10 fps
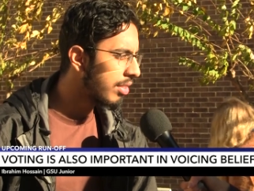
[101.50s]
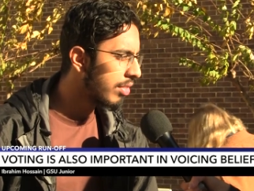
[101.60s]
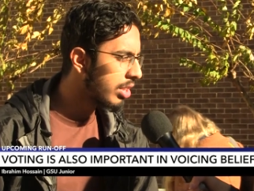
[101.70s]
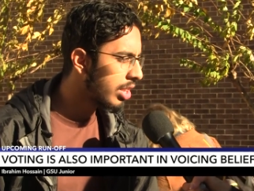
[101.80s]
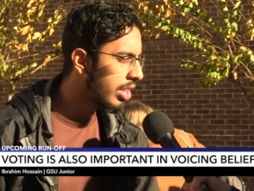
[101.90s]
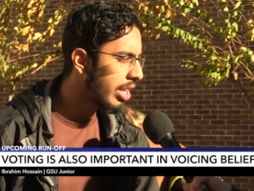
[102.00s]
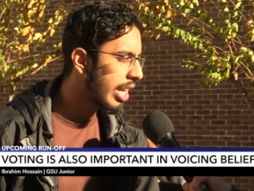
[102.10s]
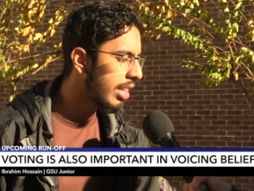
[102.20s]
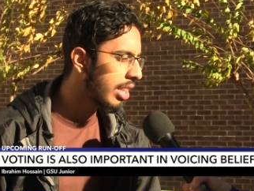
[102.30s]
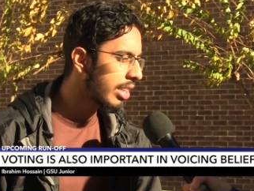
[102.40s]
your voice heard.
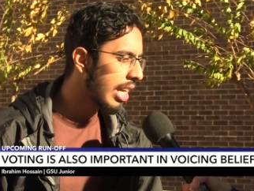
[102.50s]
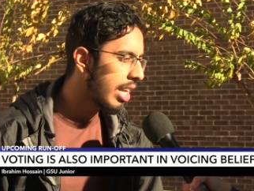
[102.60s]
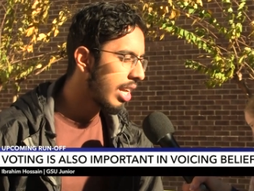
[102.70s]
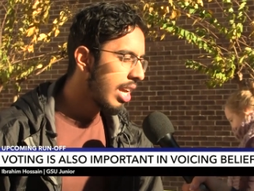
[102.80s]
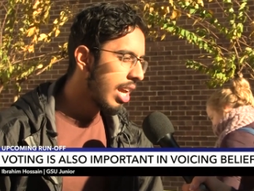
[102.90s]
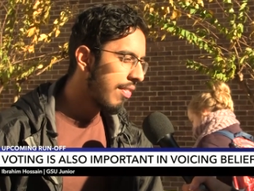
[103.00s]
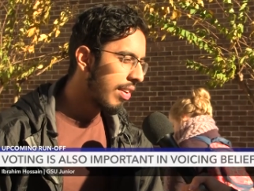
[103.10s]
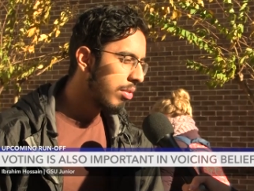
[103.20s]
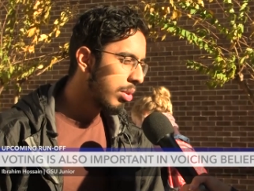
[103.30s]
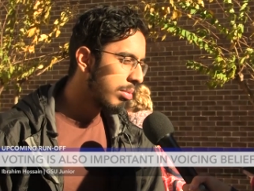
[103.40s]
And I think that if
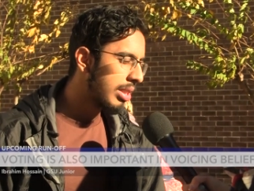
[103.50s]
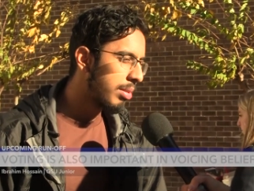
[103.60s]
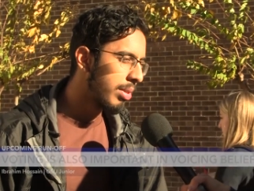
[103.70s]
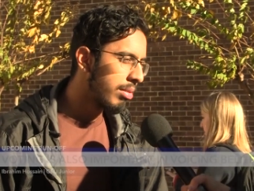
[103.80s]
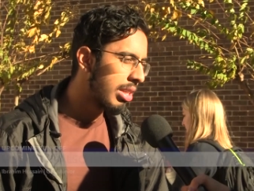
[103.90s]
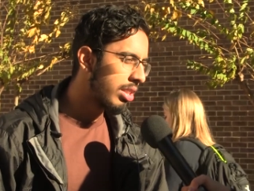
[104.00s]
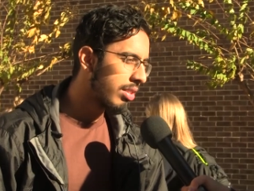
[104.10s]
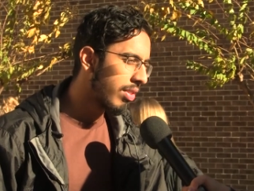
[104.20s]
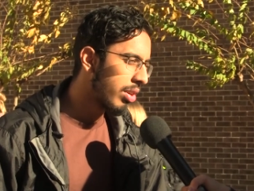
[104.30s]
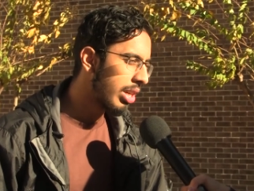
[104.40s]
everyone was to be a
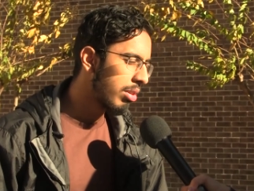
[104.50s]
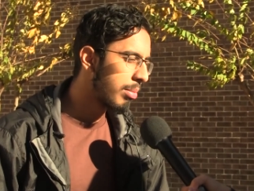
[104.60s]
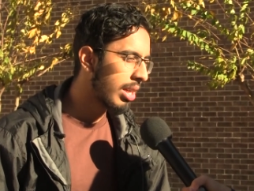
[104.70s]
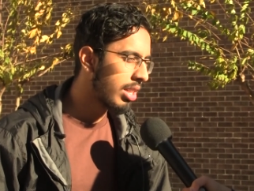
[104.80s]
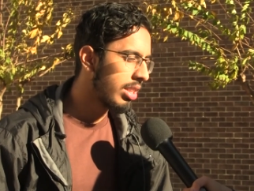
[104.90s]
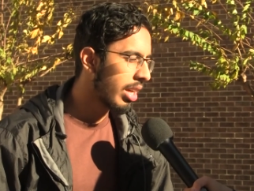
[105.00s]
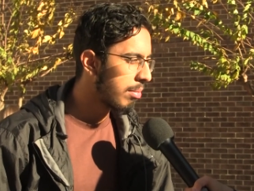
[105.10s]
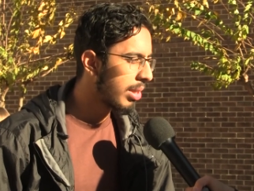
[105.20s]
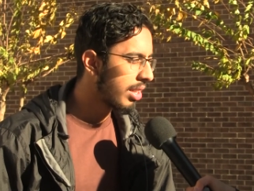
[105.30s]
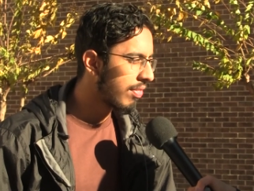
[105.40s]
registered voter, it would make a, like
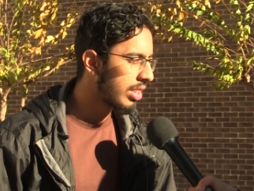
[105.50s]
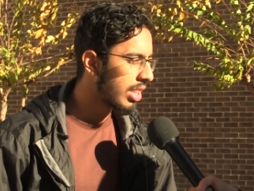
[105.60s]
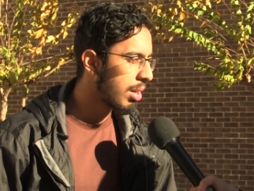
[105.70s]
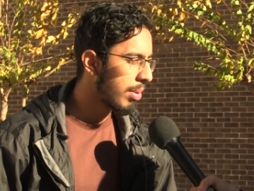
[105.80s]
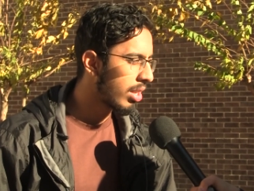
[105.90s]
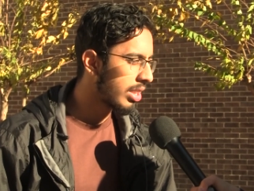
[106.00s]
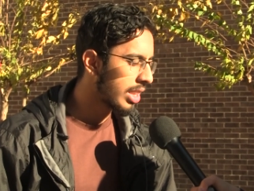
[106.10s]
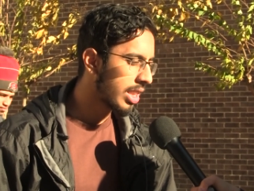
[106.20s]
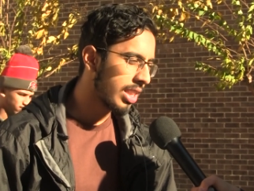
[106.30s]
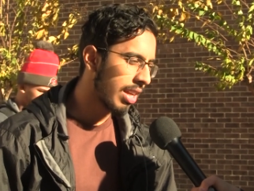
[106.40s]
a big difference in our
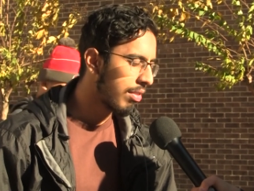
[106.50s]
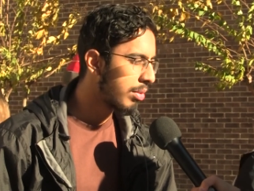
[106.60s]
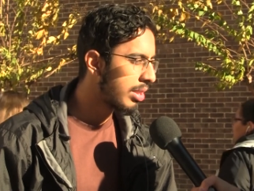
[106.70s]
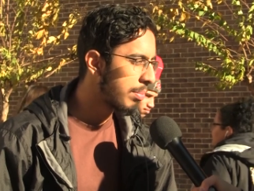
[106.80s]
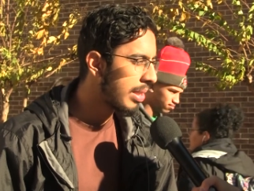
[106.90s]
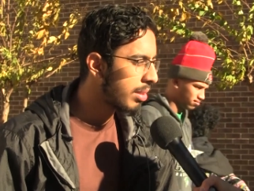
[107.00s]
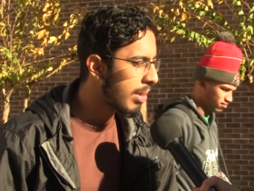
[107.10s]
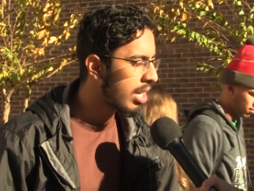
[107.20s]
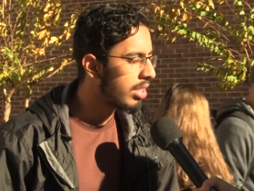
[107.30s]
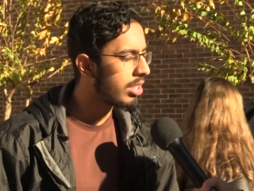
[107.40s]
politics because everyone's opinion
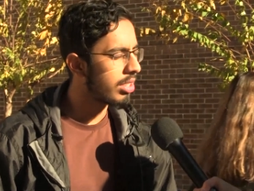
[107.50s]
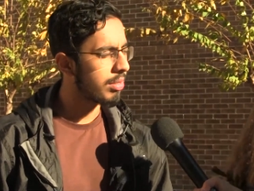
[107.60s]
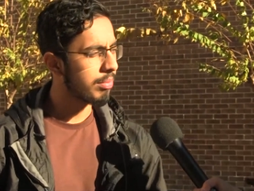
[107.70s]
matters.